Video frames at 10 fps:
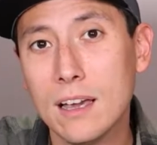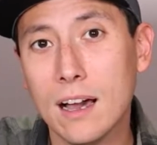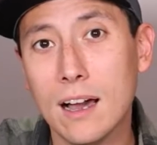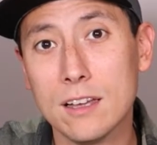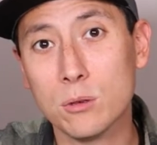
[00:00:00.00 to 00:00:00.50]

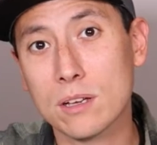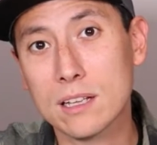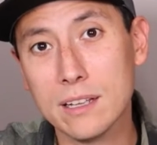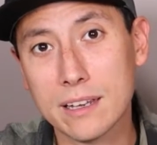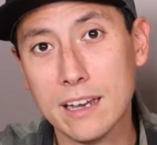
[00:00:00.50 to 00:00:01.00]
Uh, you can
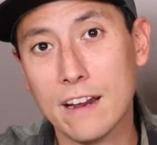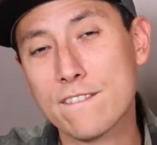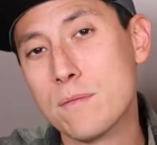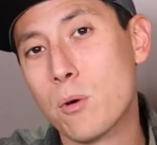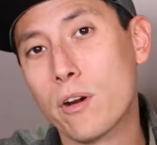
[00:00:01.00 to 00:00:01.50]
click here
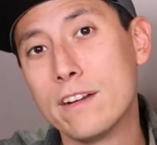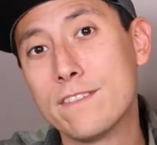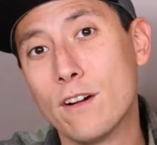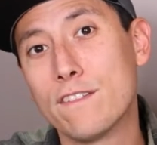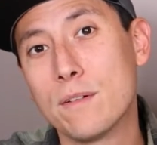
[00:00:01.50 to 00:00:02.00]
for more
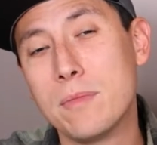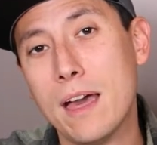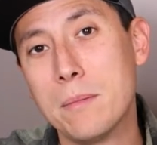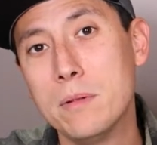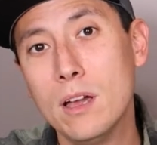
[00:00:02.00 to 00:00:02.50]
info from
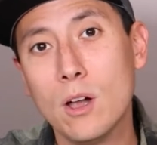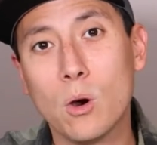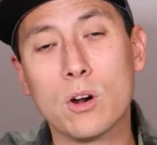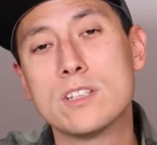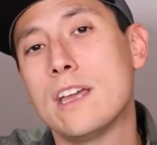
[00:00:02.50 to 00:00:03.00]
them
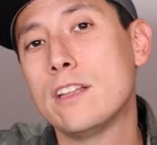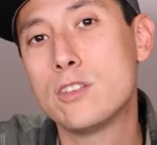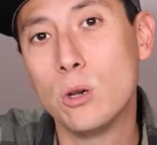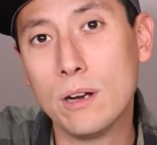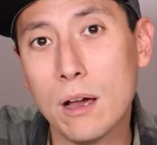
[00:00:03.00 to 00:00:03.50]
or stay
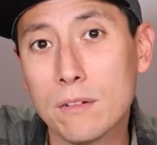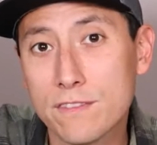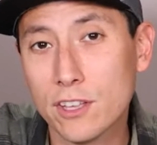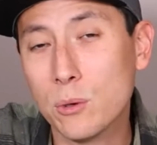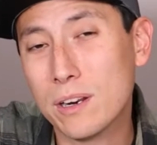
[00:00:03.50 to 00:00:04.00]
tuned. I'll
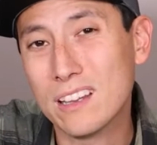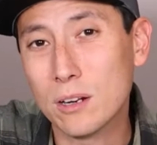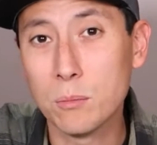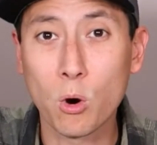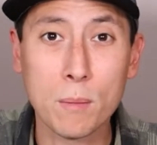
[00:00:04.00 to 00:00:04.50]
fill you in a
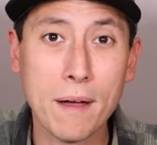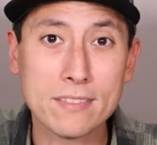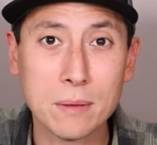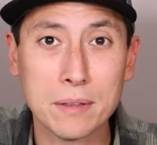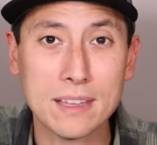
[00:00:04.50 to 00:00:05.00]
little more about
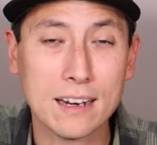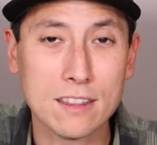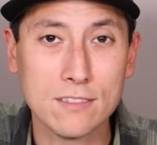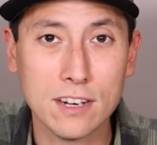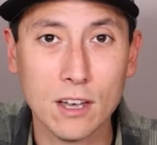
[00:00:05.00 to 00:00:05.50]
them at the end of
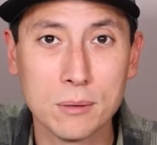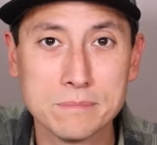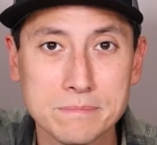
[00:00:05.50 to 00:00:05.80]
the video.